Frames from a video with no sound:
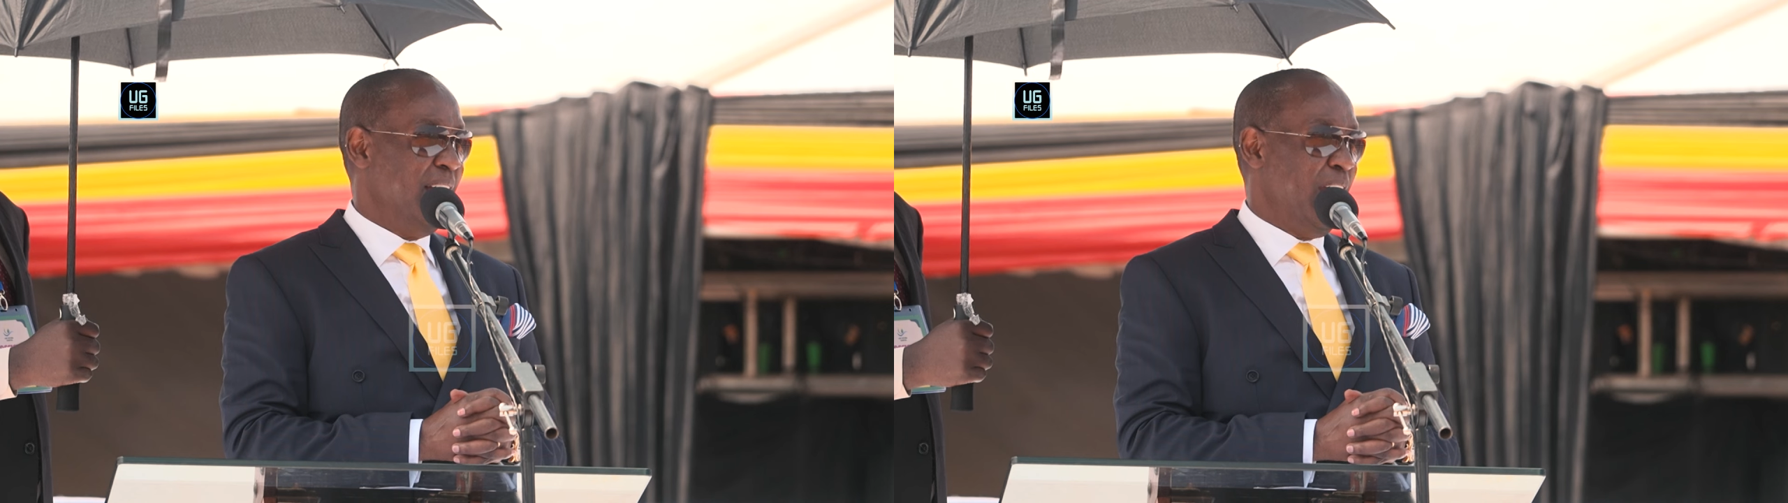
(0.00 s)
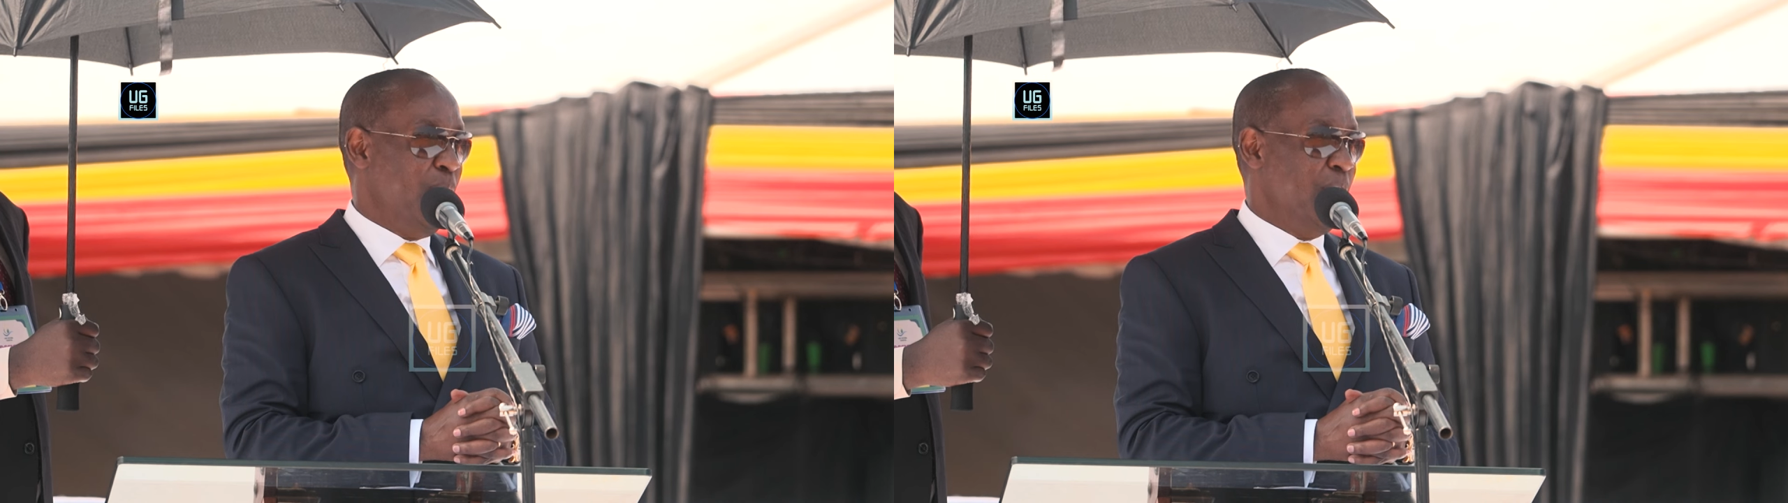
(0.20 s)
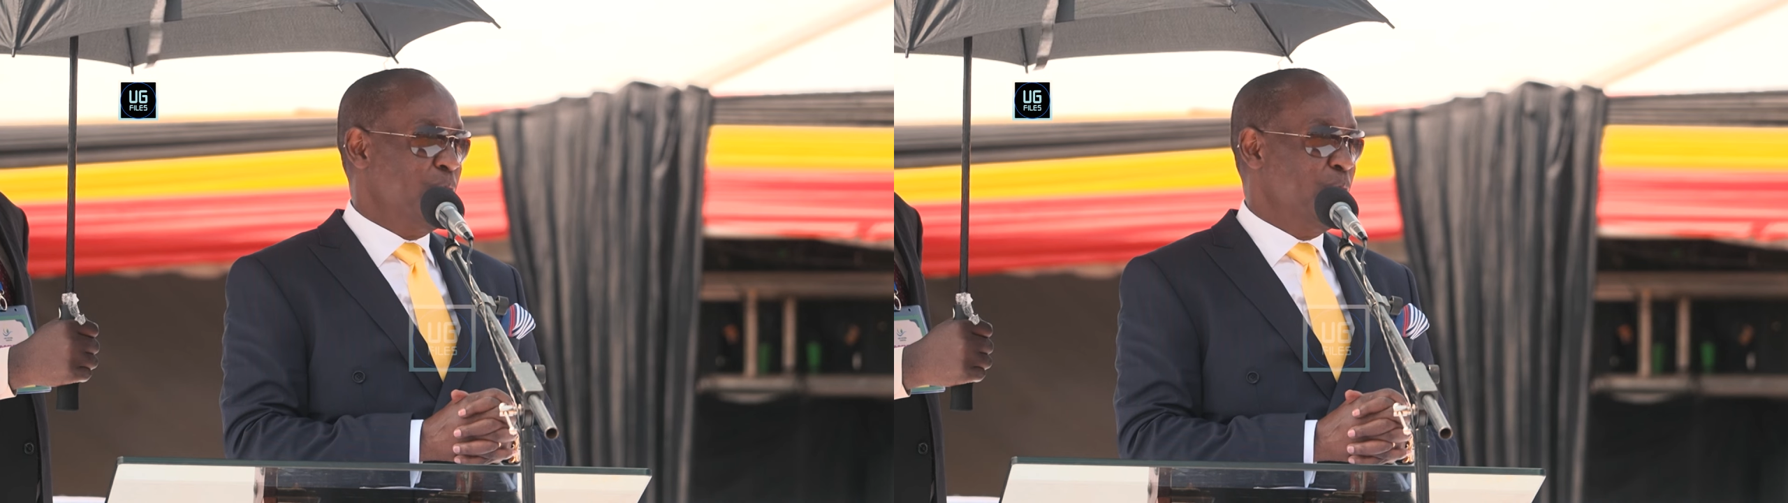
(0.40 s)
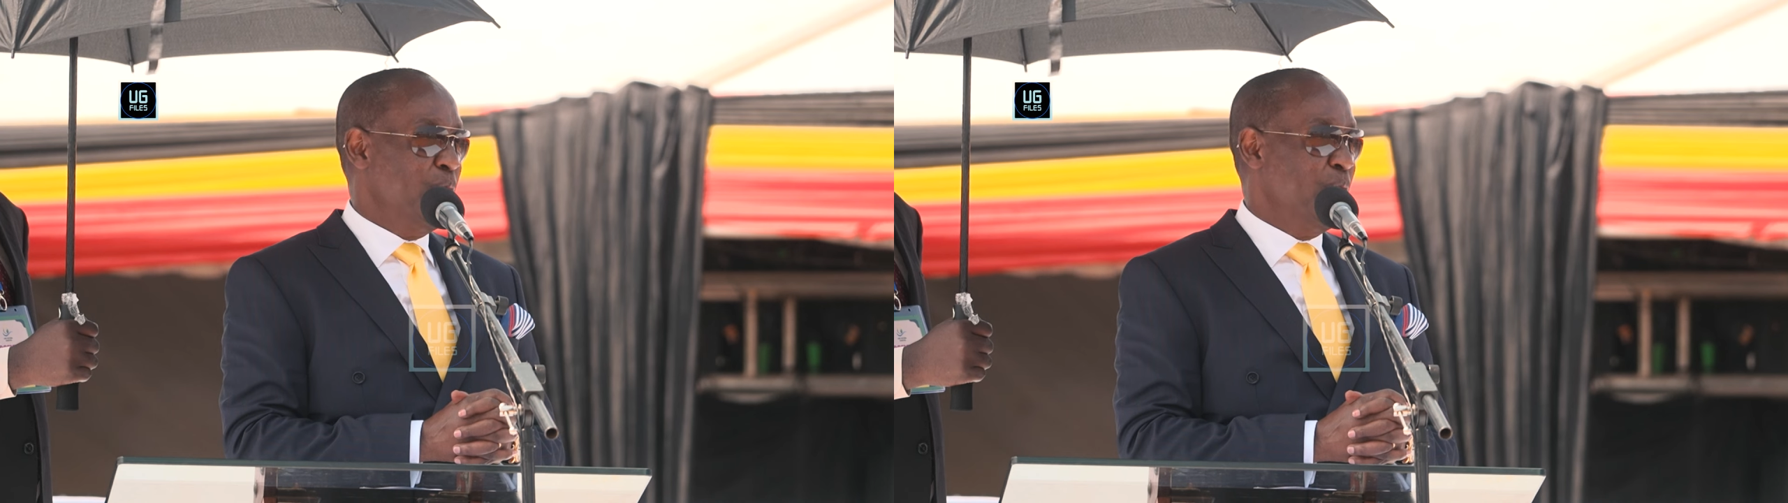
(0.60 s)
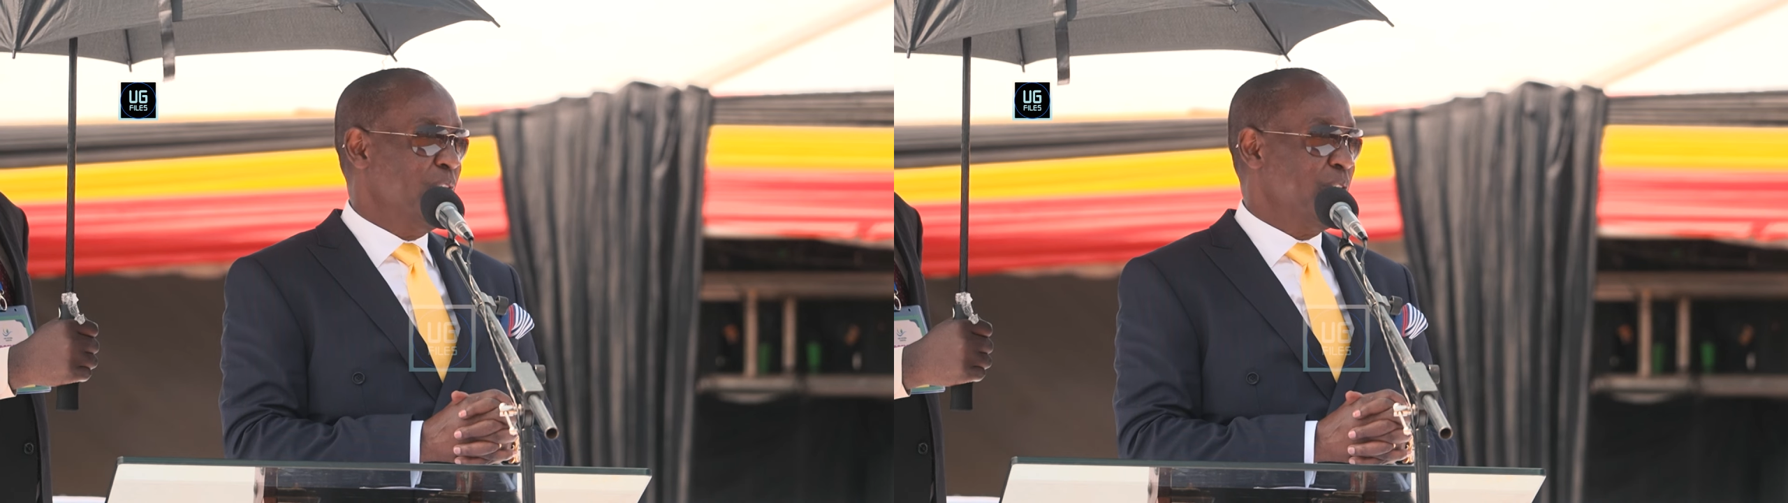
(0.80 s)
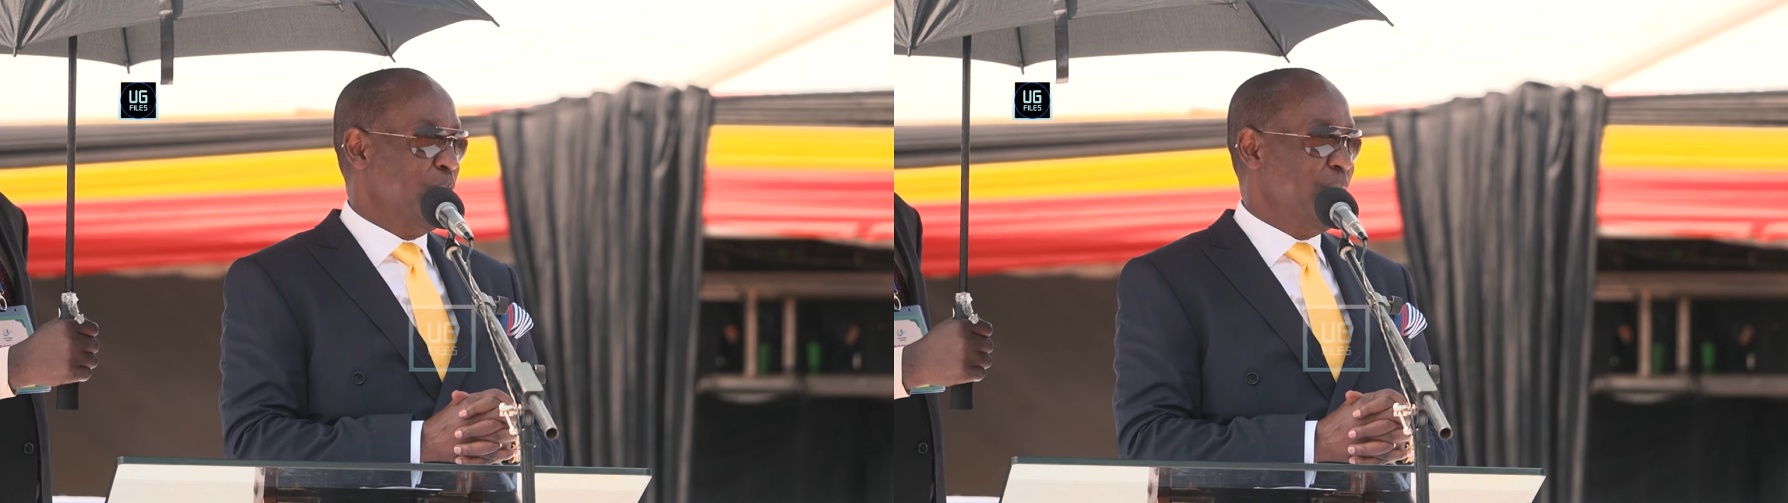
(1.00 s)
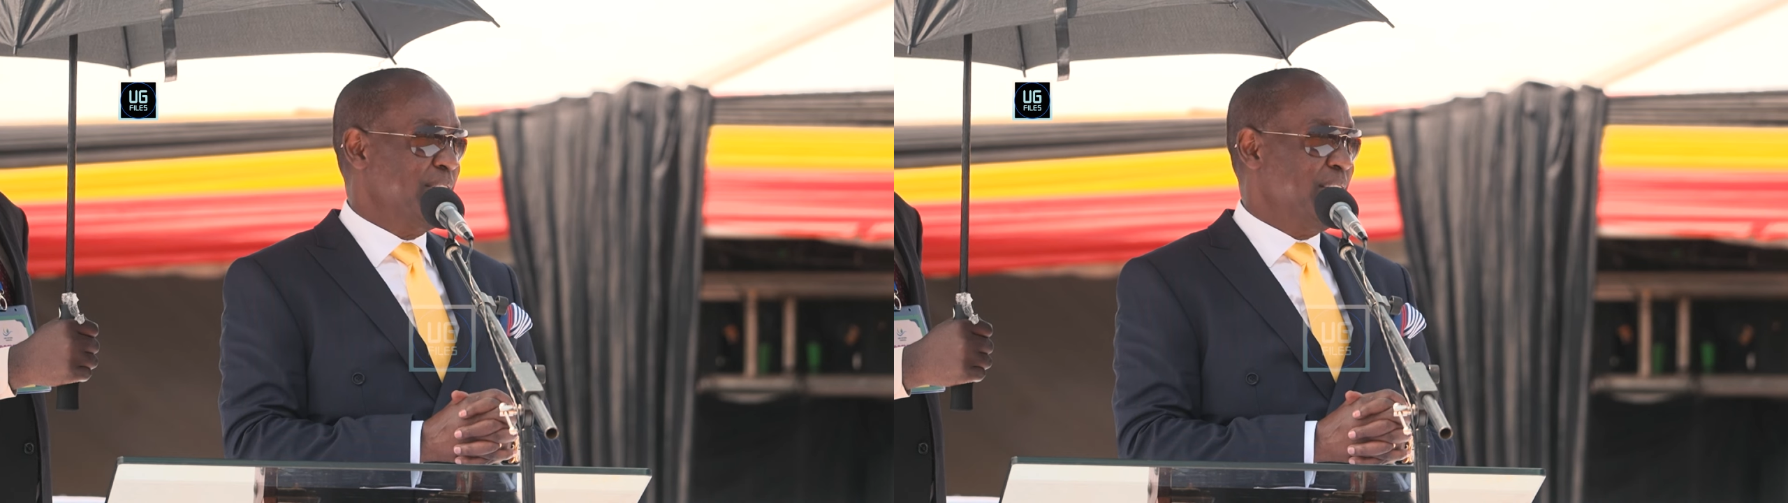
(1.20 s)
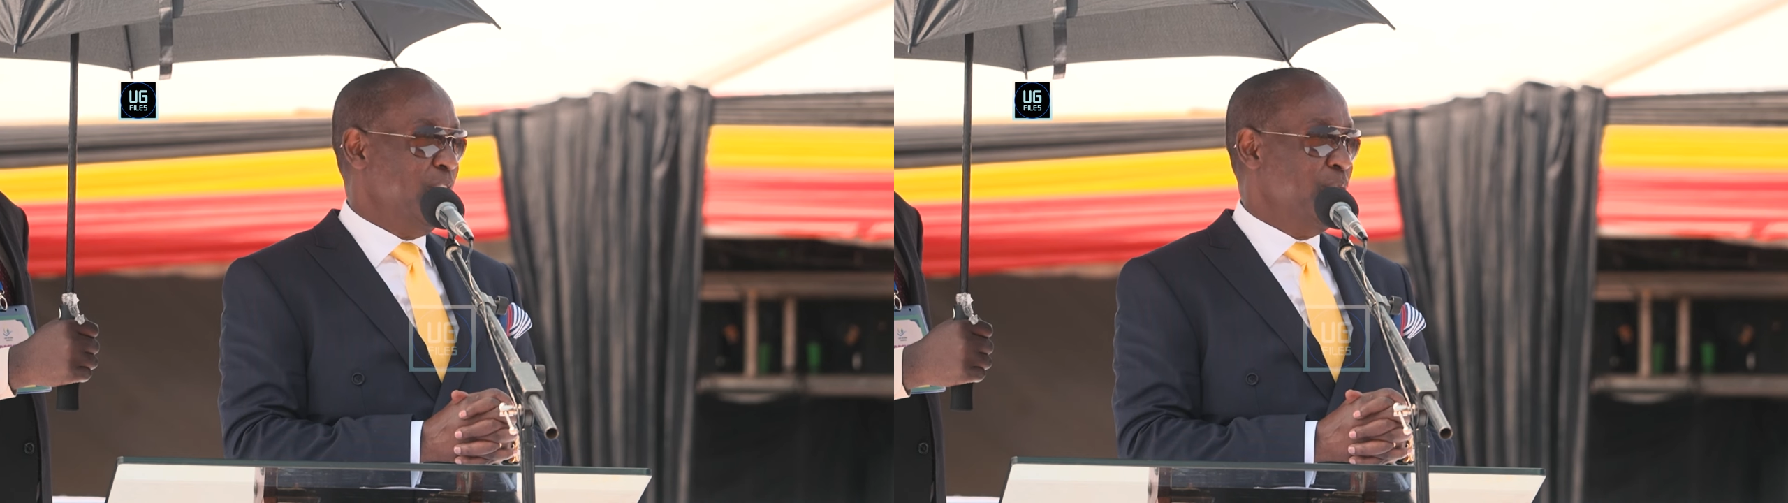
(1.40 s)
I want to
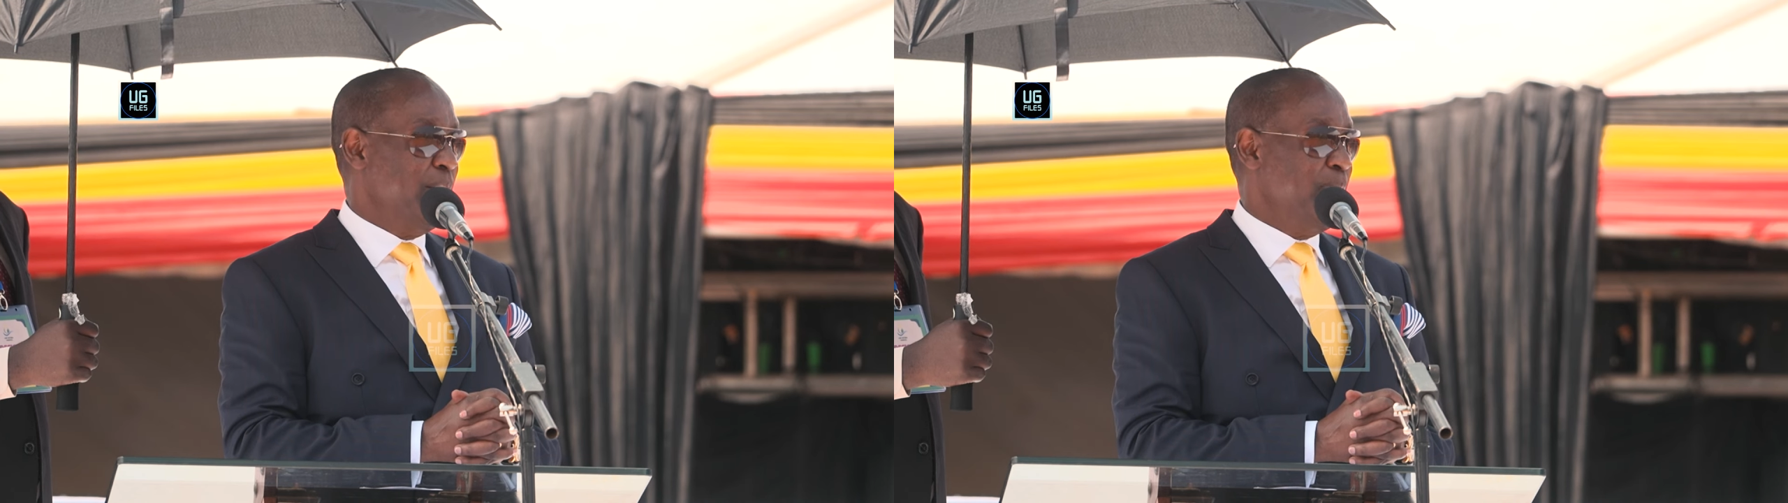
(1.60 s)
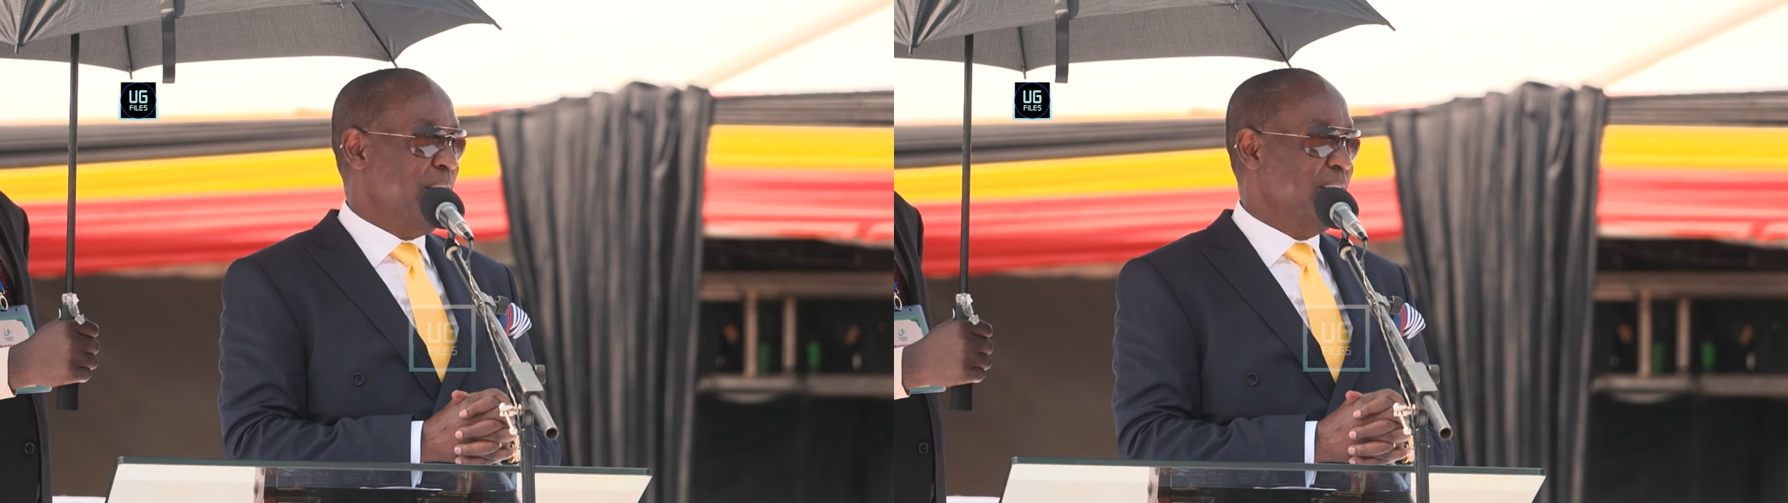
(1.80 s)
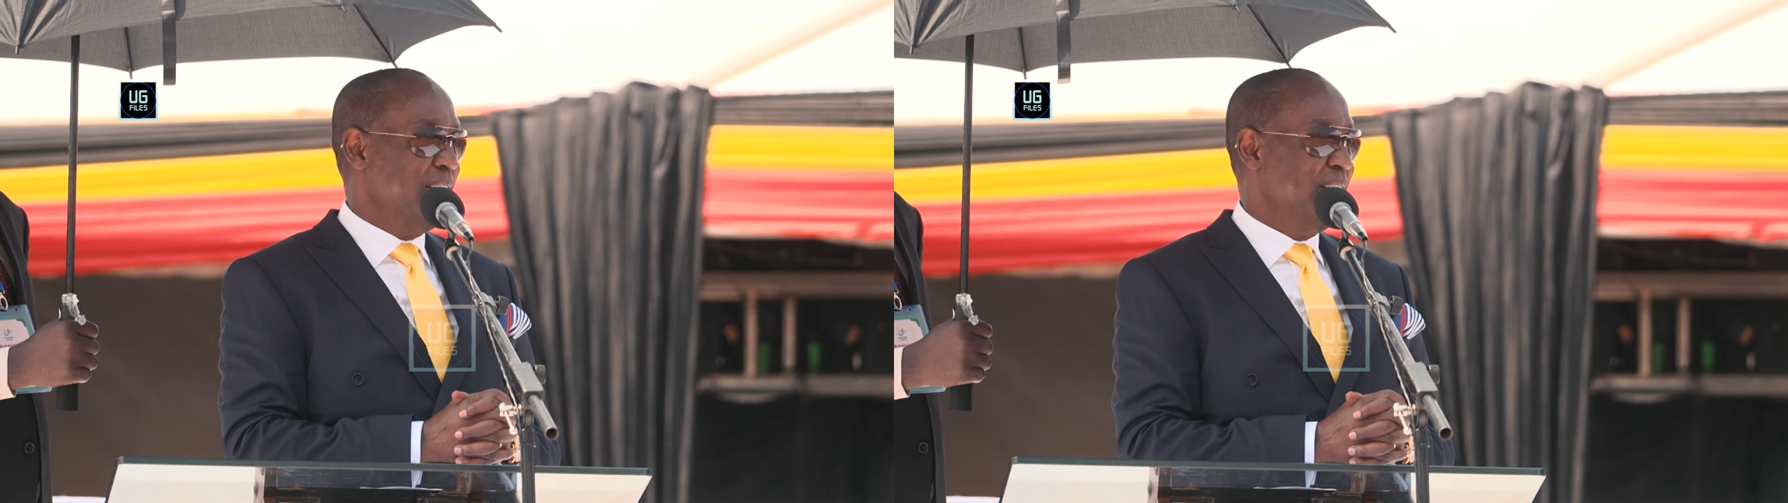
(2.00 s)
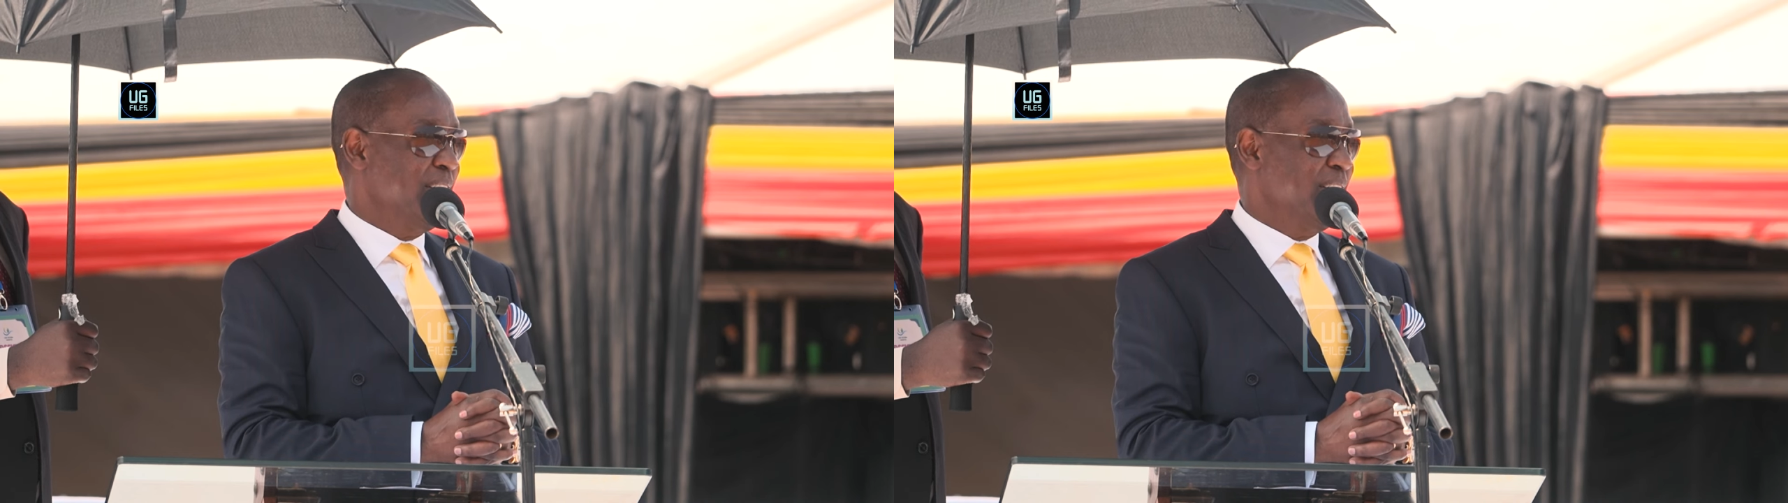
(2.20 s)
request Equity Bank